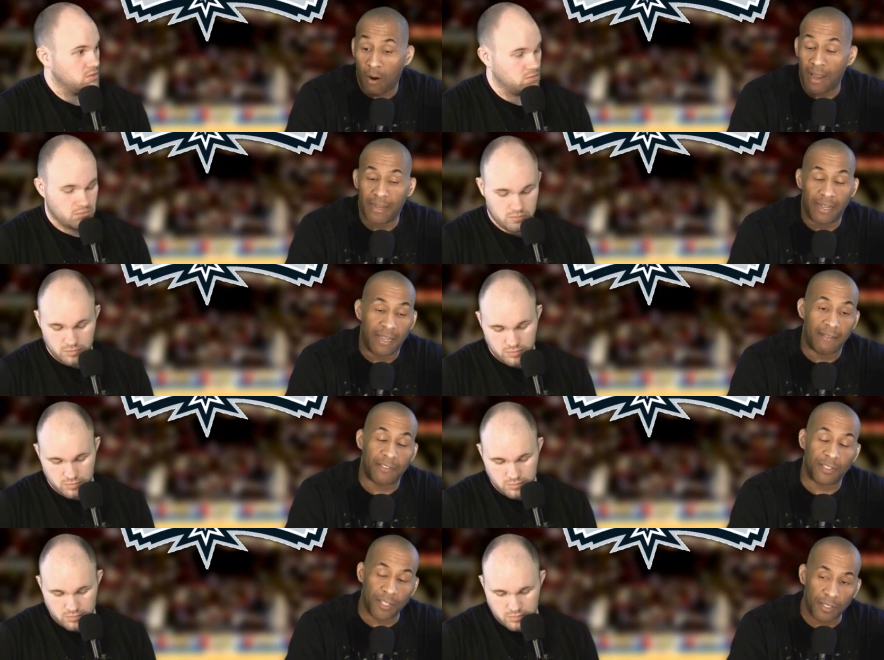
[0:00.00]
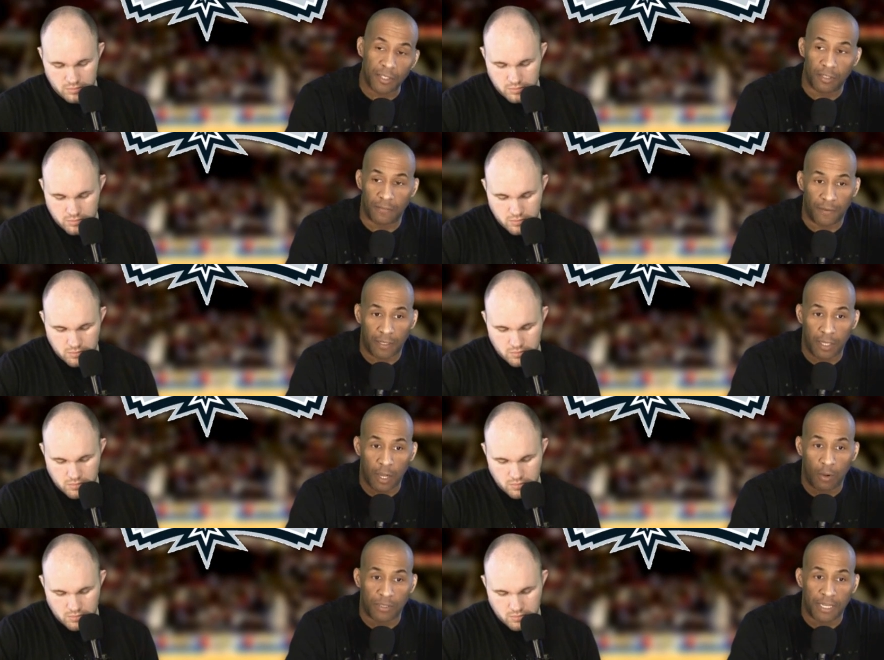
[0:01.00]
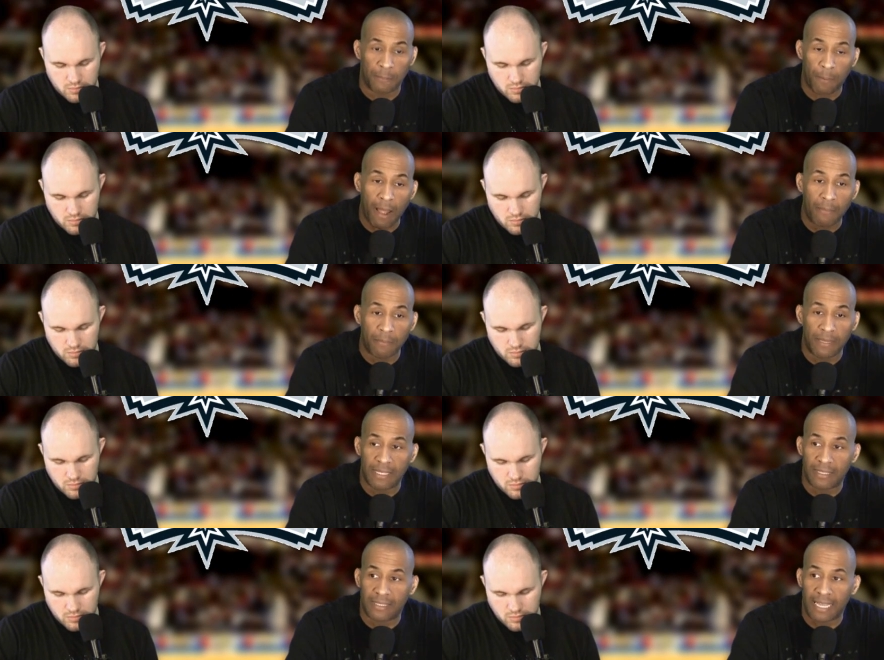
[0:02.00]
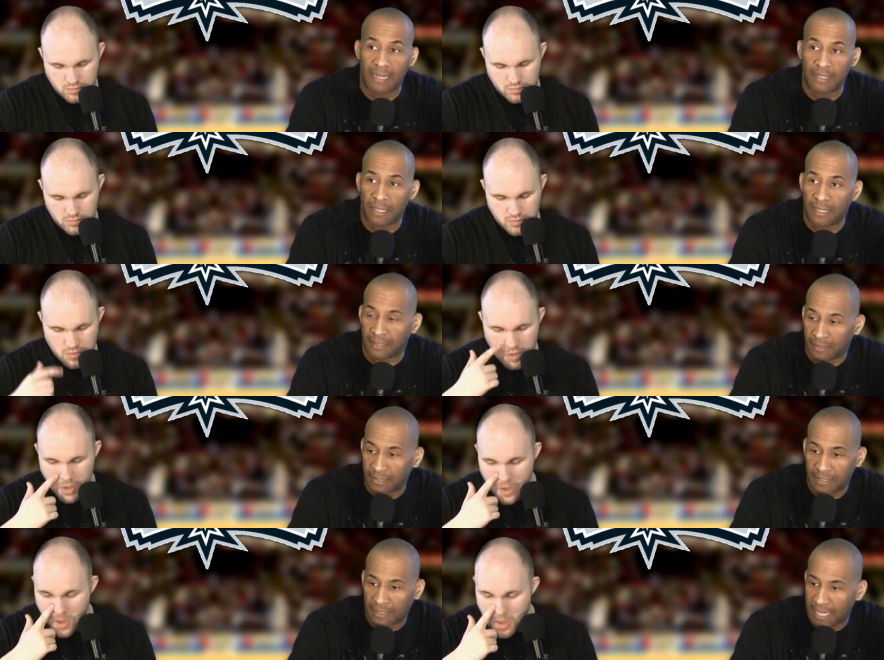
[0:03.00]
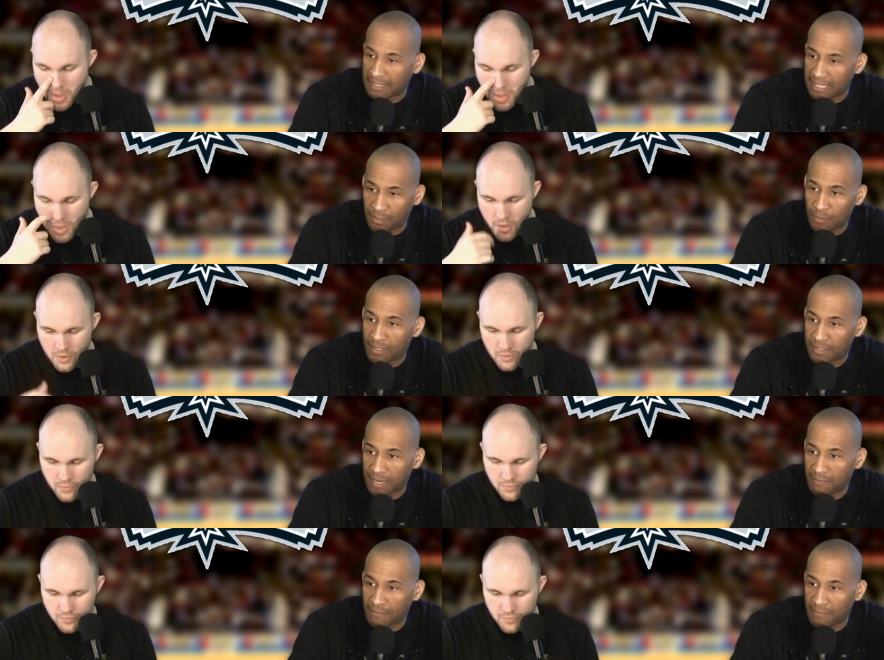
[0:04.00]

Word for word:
Speaker 1: are, and they have such a good fucking coach. The problem is that they do this